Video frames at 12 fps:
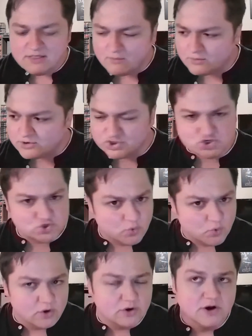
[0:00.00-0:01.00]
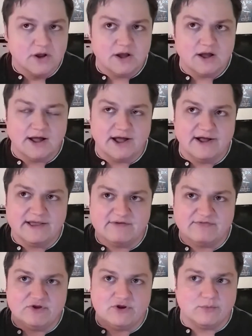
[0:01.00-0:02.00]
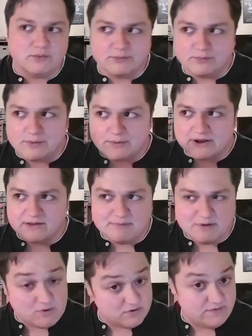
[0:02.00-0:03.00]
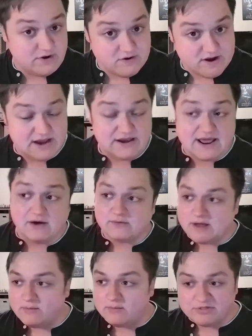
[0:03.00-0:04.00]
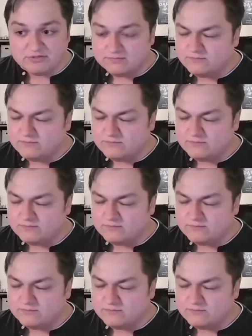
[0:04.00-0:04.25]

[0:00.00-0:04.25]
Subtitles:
They weren't sure if we were going to be where we are at now, right? With